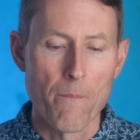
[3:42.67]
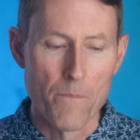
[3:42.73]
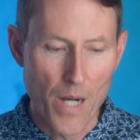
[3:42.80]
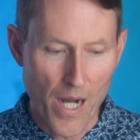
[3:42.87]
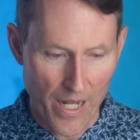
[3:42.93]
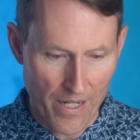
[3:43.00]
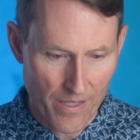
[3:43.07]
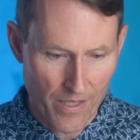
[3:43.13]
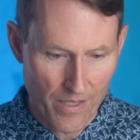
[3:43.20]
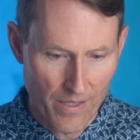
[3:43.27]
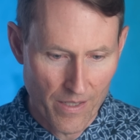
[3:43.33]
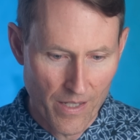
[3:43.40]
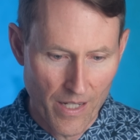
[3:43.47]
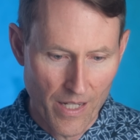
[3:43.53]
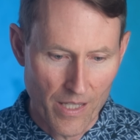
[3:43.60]
But
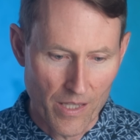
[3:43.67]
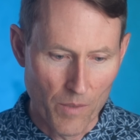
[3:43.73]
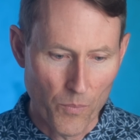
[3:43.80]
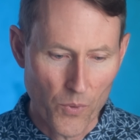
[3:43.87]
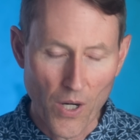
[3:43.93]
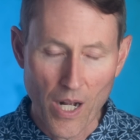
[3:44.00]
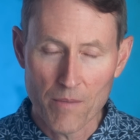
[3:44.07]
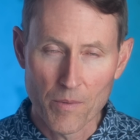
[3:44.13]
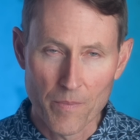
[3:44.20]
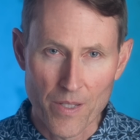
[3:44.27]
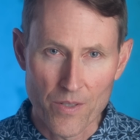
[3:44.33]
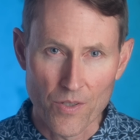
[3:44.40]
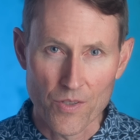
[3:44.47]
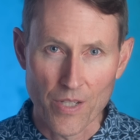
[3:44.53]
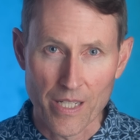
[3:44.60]
the problem
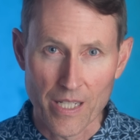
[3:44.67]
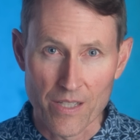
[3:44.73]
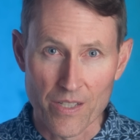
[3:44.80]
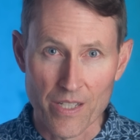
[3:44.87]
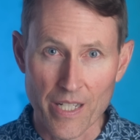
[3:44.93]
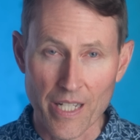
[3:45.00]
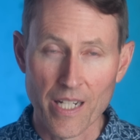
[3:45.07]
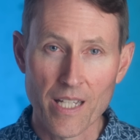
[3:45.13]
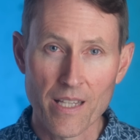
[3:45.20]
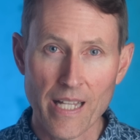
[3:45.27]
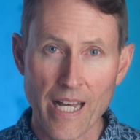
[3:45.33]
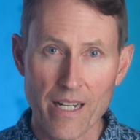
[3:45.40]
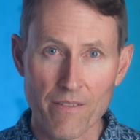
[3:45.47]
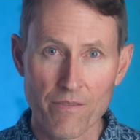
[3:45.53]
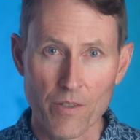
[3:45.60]
is, is that it's getting
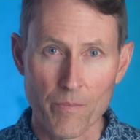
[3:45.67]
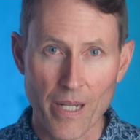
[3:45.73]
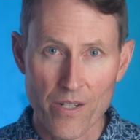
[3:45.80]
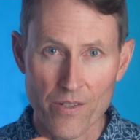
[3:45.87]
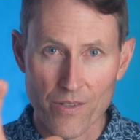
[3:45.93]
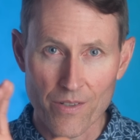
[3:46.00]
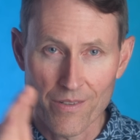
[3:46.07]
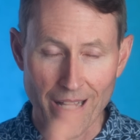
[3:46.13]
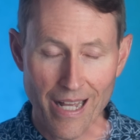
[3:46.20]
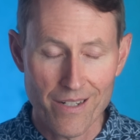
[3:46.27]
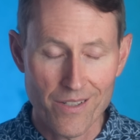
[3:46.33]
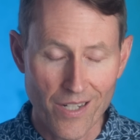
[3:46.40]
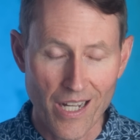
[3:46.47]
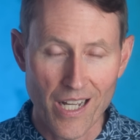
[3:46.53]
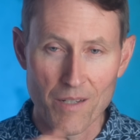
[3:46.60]
that information,
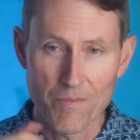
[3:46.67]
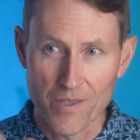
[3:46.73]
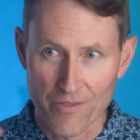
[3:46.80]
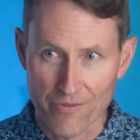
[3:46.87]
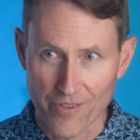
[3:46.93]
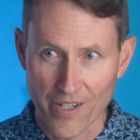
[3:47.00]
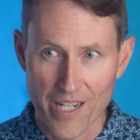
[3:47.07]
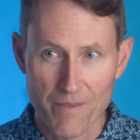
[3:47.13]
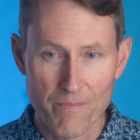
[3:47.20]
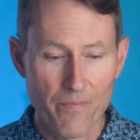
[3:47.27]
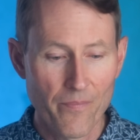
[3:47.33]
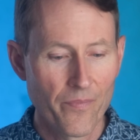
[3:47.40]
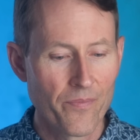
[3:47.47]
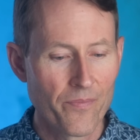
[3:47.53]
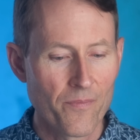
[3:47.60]
that time in the frame,